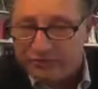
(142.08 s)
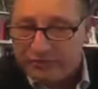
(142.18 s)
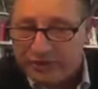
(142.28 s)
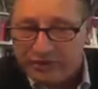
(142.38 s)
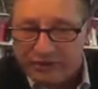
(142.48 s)
new
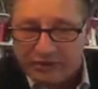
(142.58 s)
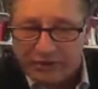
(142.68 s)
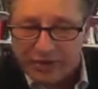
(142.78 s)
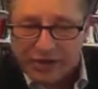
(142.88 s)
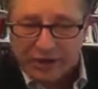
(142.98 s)
year.
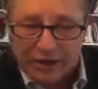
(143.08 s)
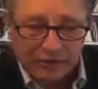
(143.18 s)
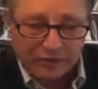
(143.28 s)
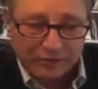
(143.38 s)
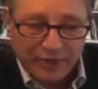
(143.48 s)

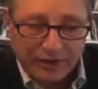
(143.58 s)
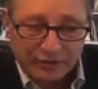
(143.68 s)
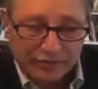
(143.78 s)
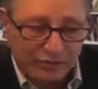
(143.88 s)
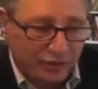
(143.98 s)
So that'll
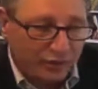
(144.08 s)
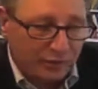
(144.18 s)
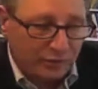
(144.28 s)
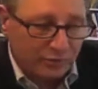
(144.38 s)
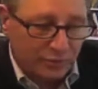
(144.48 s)

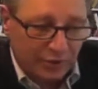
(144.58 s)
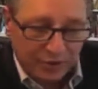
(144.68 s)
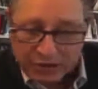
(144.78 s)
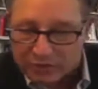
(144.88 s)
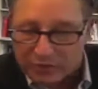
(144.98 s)

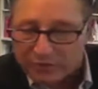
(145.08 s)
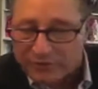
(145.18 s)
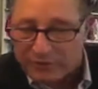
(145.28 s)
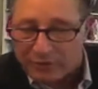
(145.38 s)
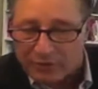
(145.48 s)
slow
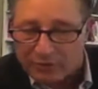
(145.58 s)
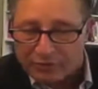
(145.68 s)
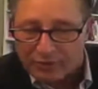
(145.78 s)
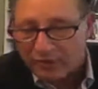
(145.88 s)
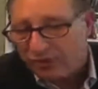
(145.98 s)
revenue
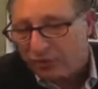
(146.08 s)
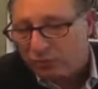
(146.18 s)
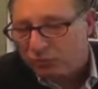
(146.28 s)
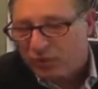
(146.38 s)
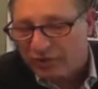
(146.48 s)
growth,
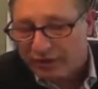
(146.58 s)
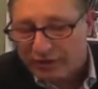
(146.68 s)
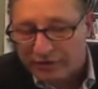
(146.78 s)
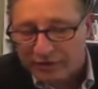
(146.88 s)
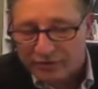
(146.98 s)
we think,
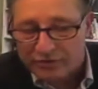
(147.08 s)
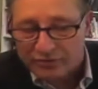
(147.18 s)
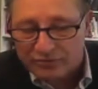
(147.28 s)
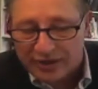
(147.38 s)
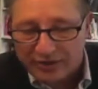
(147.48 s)
in the
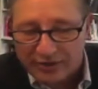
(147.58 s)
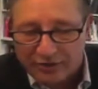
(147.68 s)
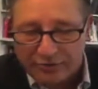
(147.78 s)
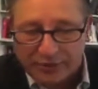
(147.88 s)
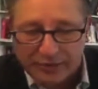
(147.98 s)
down into
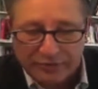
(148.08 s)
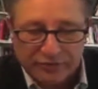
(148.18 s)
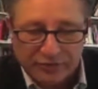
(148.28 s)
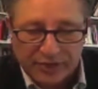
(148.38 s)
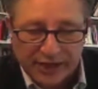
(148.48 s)
the, about the
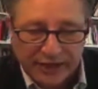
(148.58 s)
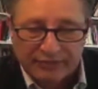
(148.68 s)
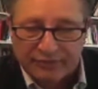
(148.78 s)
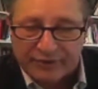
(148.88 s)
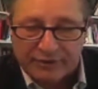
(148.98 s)

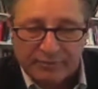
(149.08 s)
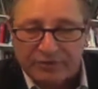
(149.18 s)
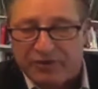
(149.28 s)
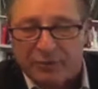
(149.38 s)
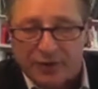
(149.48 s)

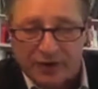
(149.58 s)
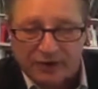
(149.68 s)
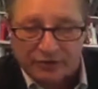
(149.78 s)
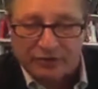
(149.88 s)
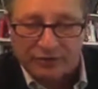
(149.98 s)
2.5%
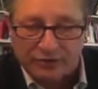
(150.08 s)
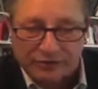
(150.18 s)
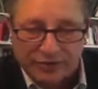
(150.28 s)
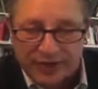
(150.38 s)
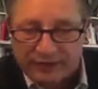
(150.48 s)
range or so,
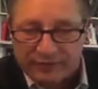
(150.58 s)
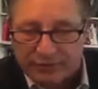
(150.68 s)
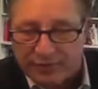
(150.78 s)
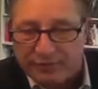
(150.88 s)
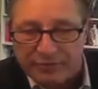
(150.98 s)
2.5 to
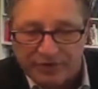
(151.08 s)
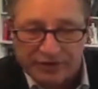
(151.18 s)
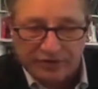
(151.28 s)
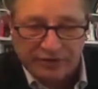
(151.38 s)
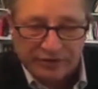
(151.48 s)
3%.